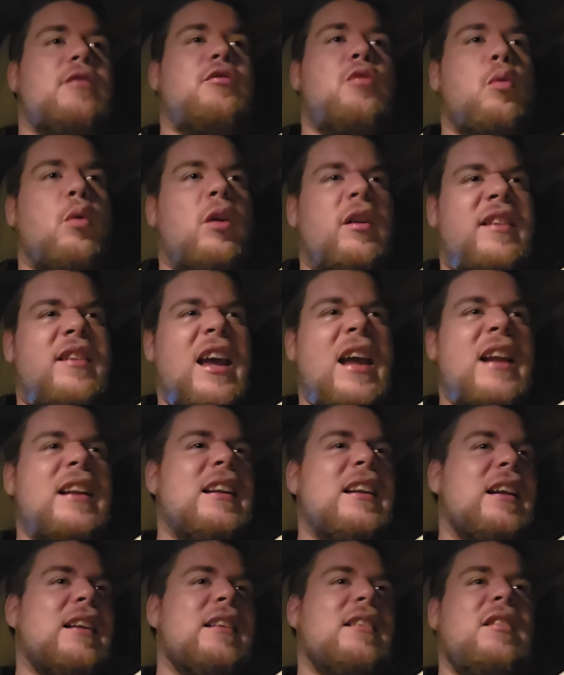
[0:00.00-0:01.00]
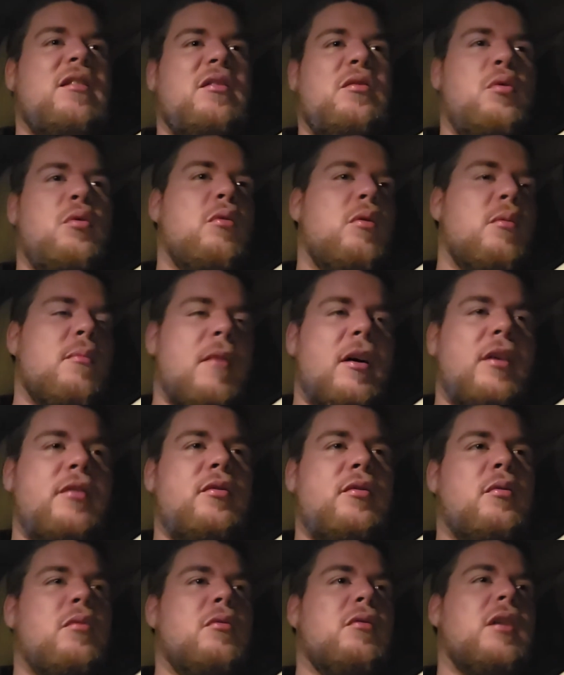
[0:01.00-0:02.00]
tore a tendon or tore a
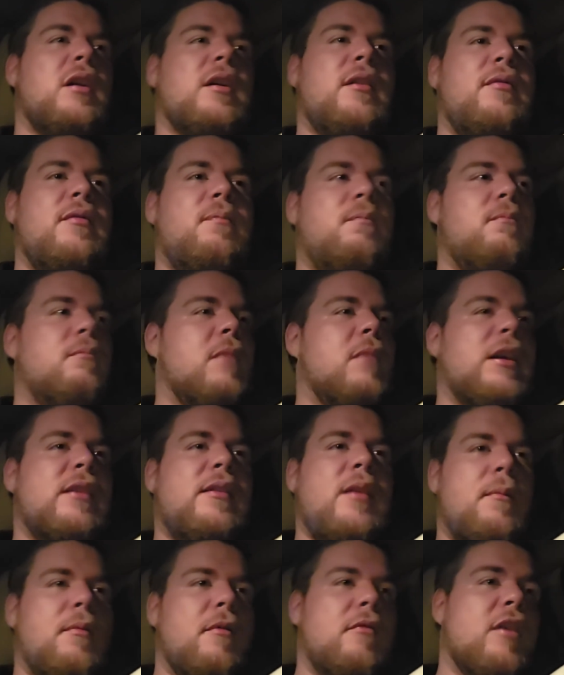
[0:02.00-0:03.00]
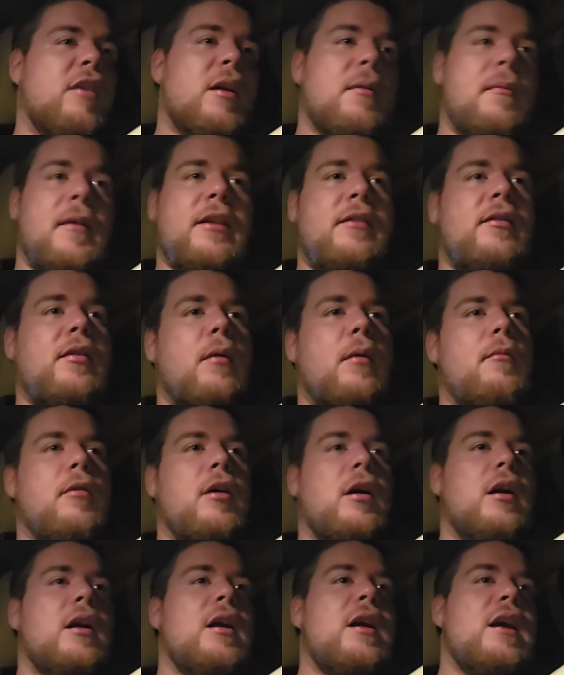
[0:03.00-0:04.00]
muscle or like messed up a ligament
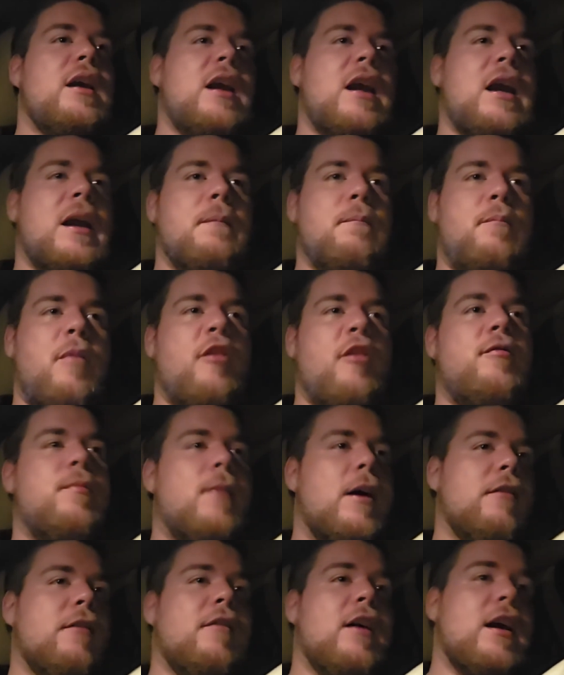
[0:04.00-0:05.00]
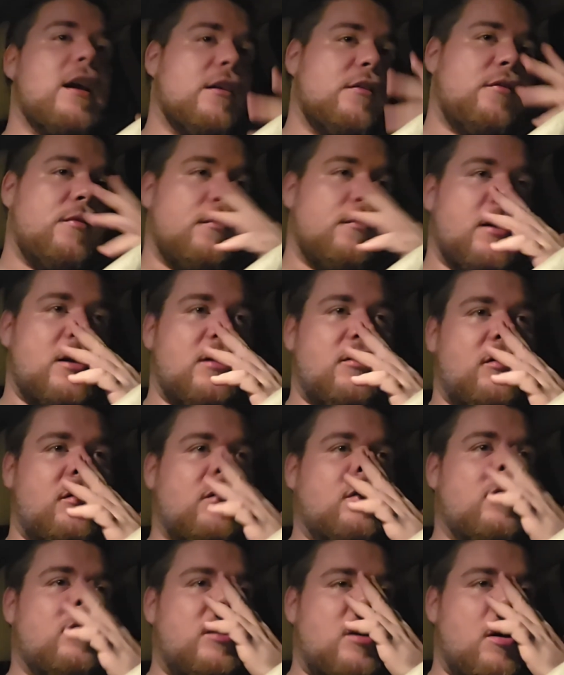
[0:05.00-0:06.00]
somewhere in both my legs from like
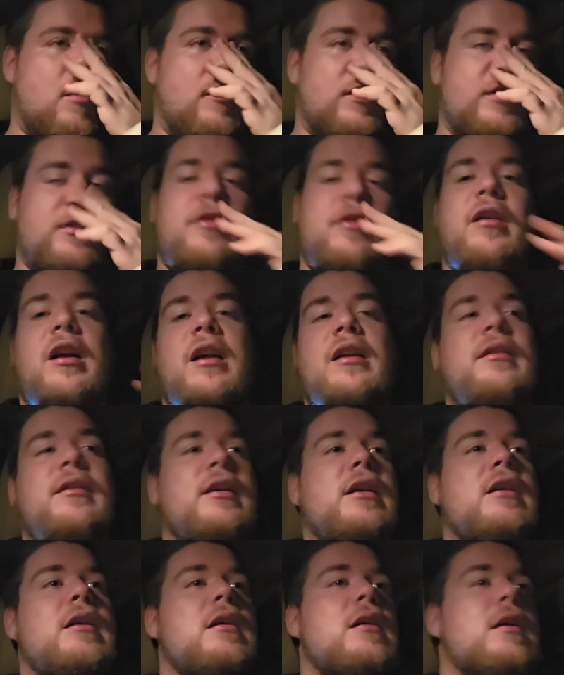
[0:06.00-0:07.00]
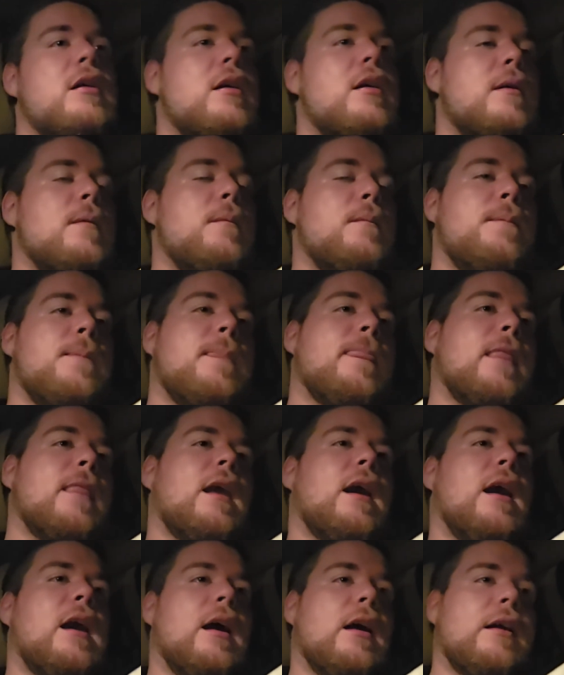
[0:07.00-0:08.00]
just going crazy.
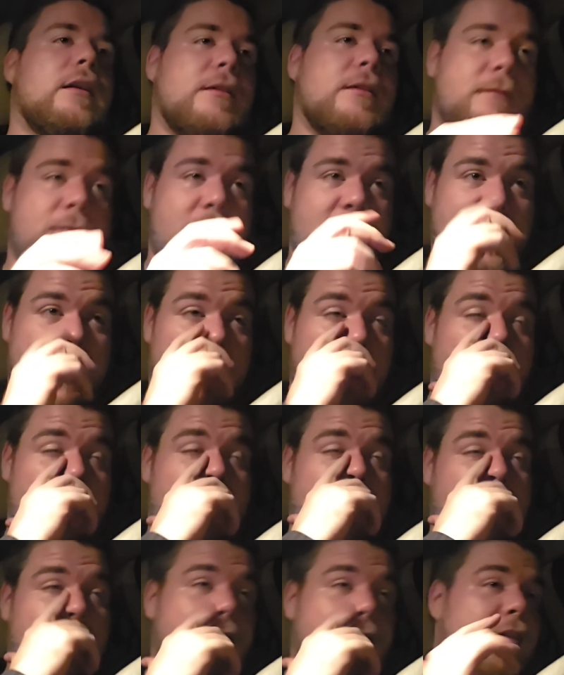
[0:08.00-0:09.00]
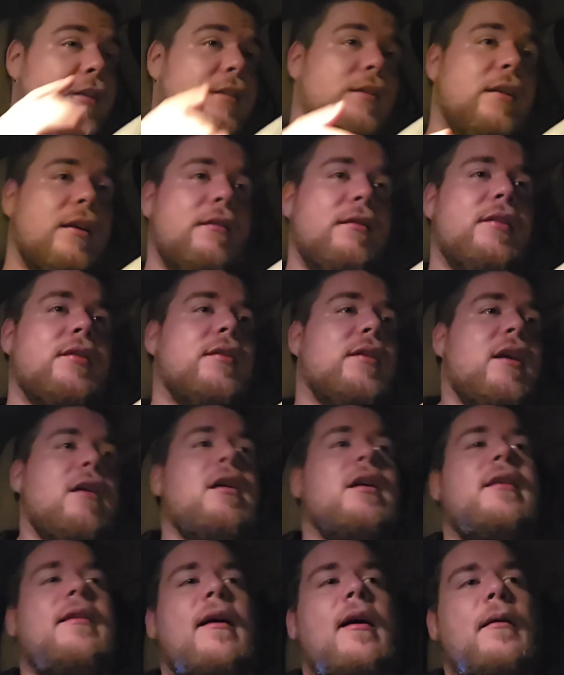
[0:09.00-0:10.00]
And yeah, it was a
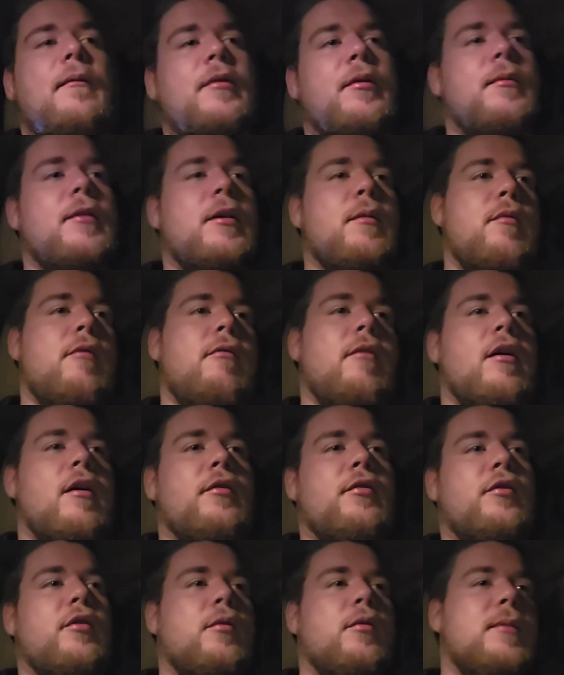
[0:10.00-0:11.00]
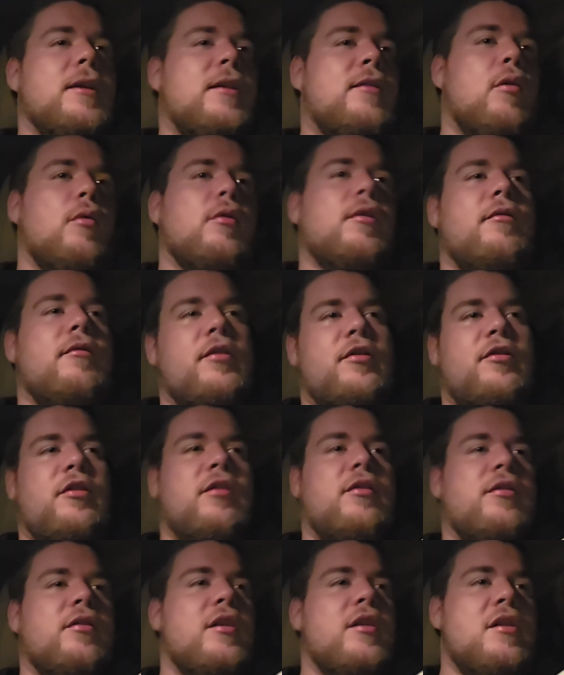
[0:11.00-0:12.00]
scary time, to be completely honest. So to be told it was
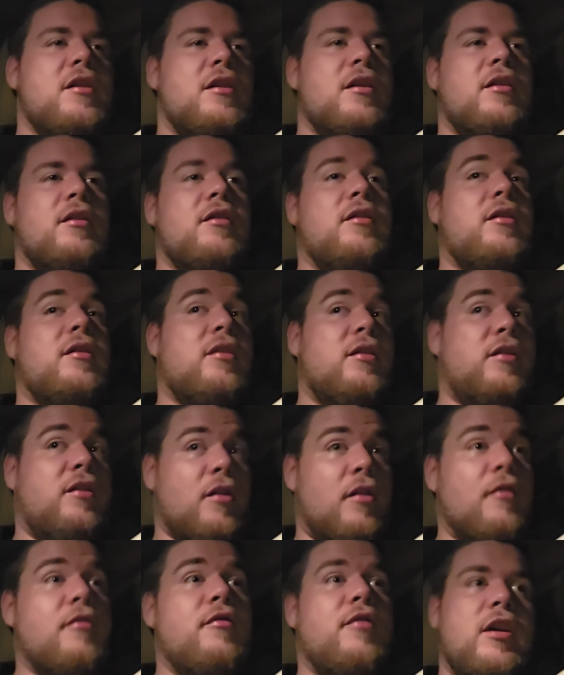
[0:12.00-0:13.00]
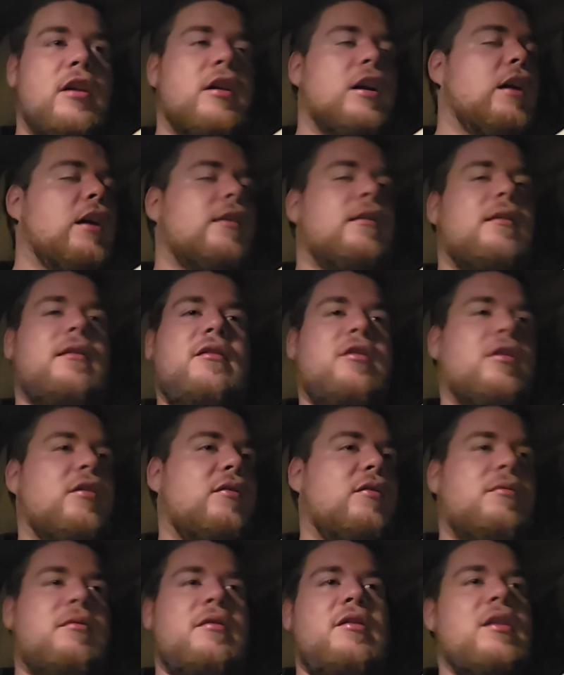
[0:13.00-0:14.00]
just severe,
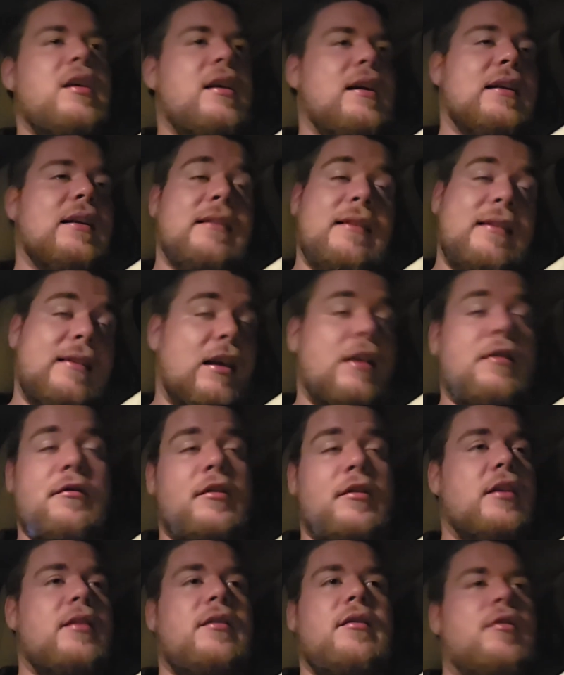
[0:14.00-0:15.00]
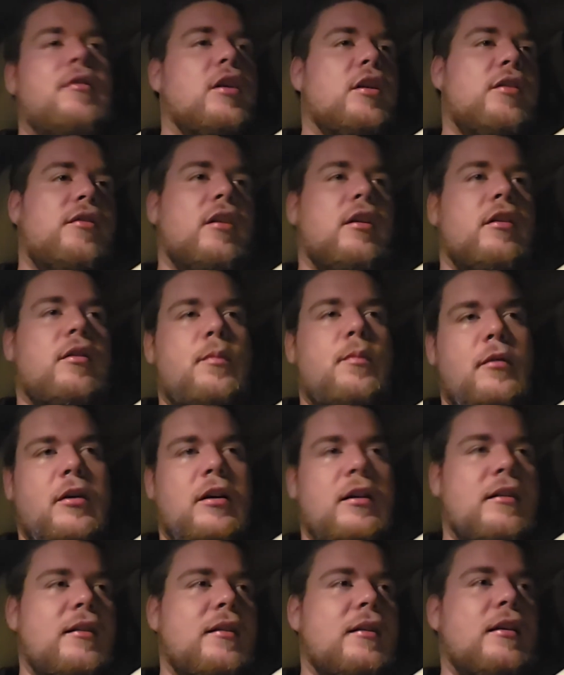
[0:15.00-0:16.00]
just insanely severe shin
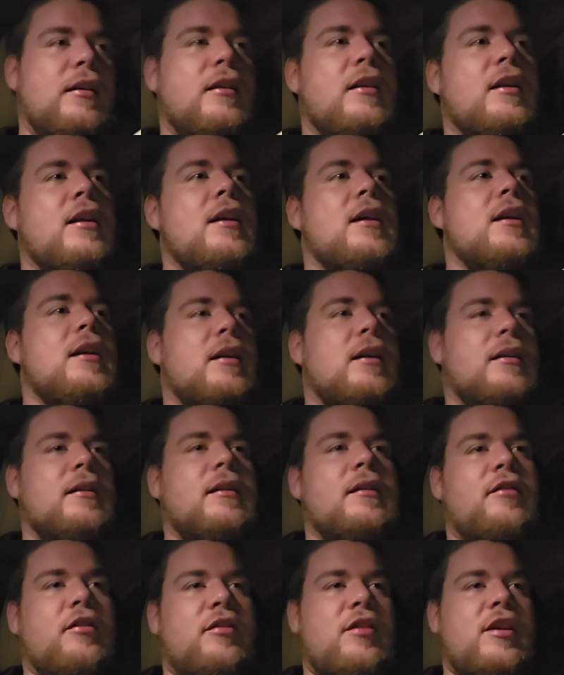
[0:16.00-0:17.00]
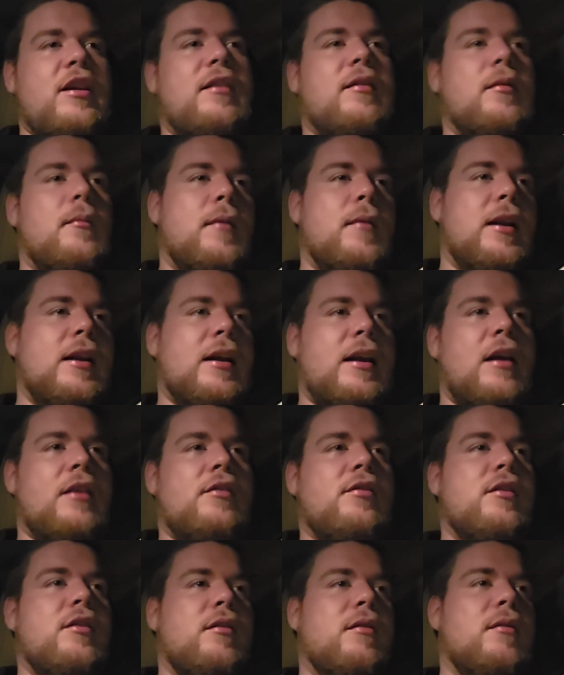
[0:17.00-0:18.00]
splints, and just needed some
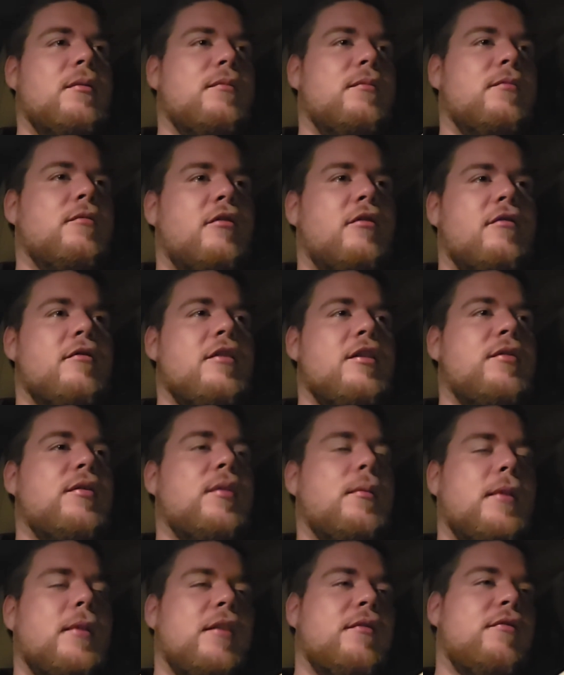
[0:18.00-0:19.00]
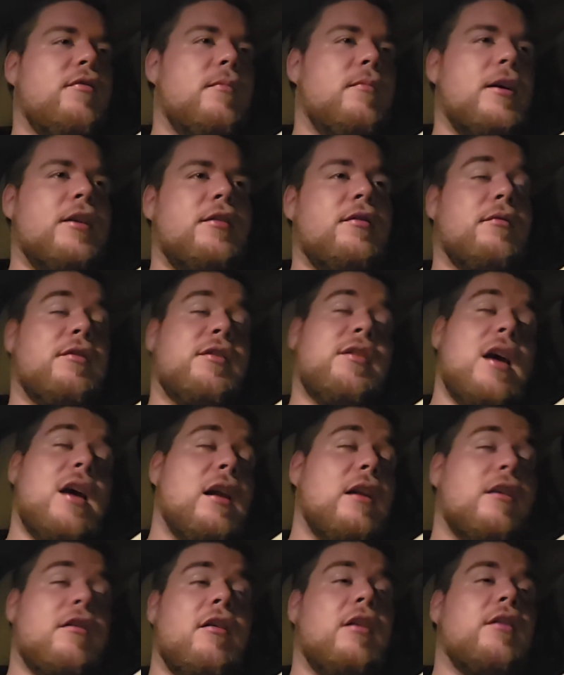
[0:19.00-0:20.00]
medication to relieve some of the inflammation was
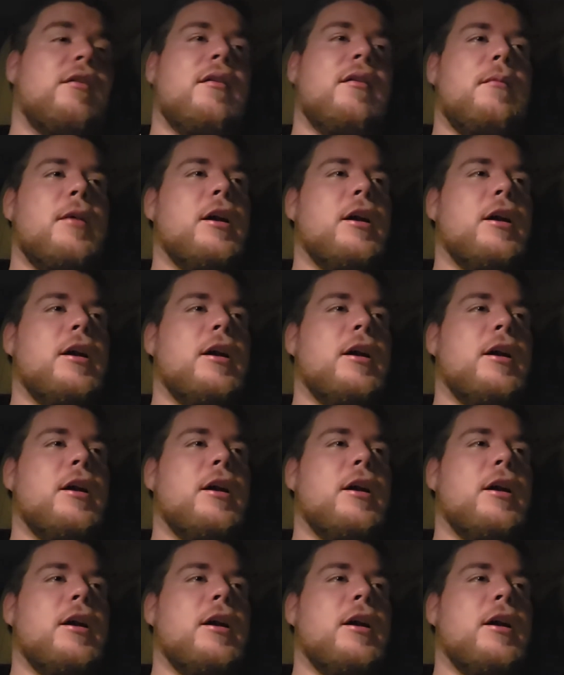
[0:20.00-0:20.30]
kind of crazy